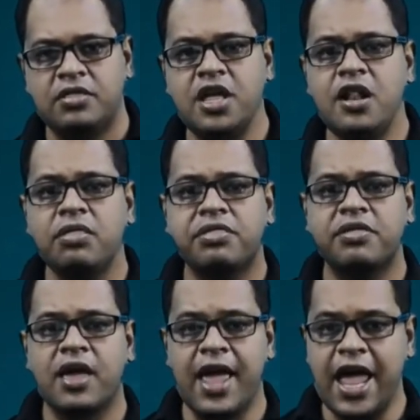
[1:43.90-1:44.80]
This
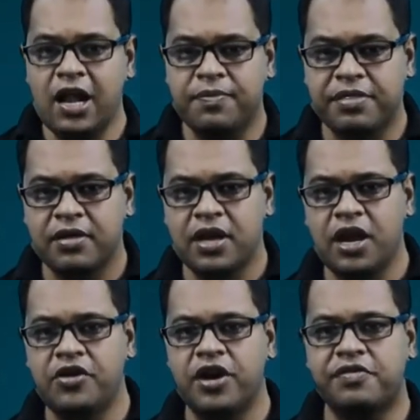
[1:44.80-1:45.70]
helps
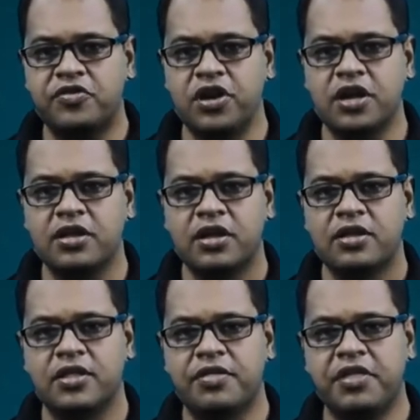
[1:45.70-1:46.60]
in restoring
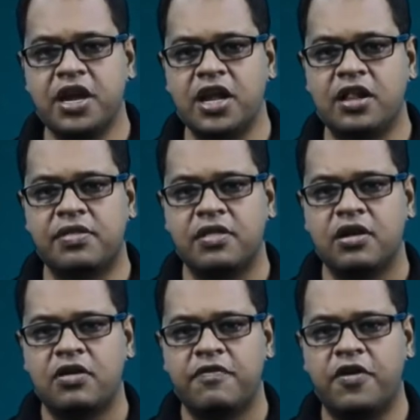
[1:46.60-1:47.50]
the signals
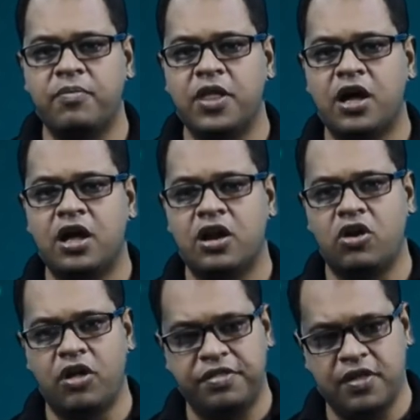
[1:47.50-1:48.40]
from the
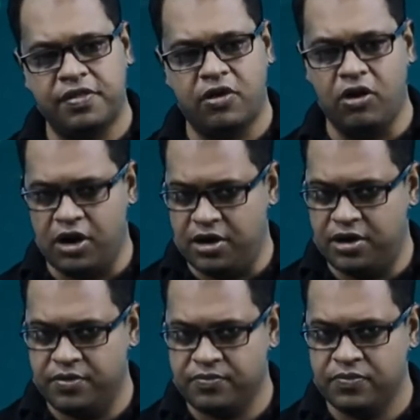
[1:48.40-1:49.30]
losses
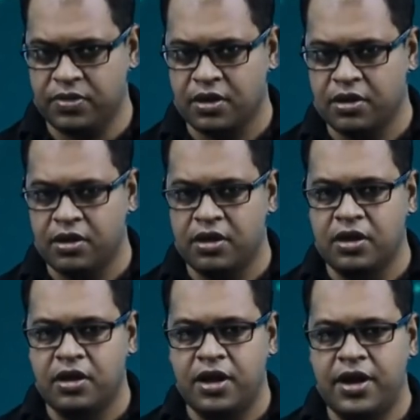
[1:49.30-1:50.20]
occurred.
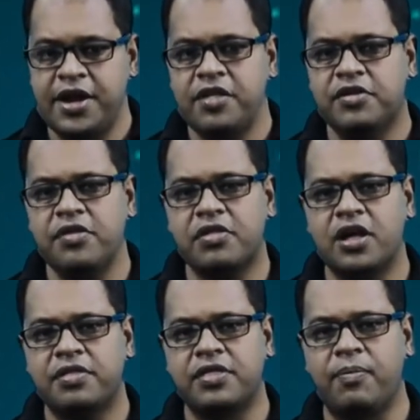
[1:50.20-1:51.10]
Let us
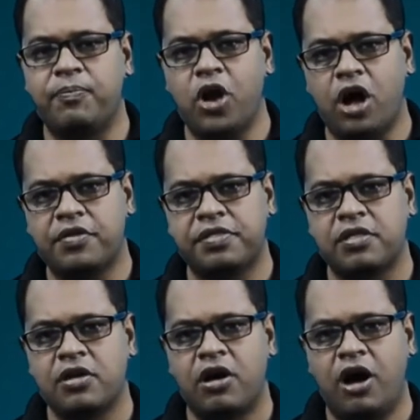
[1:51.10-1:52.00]
discuss the
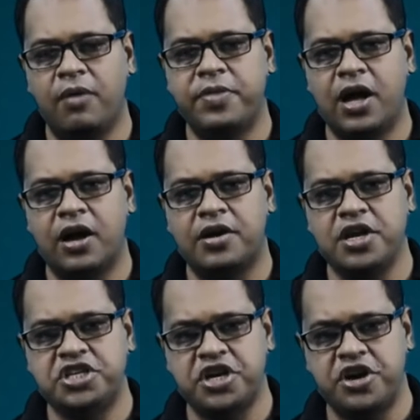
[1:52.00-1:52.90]
blocks of the
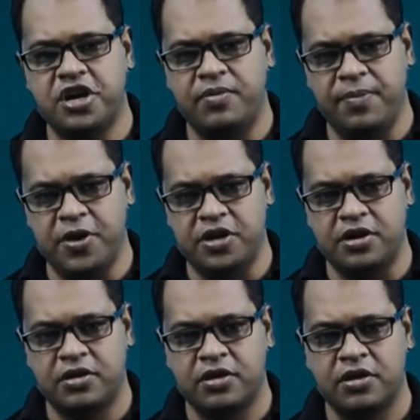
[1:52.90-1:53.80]
regenerative repeater.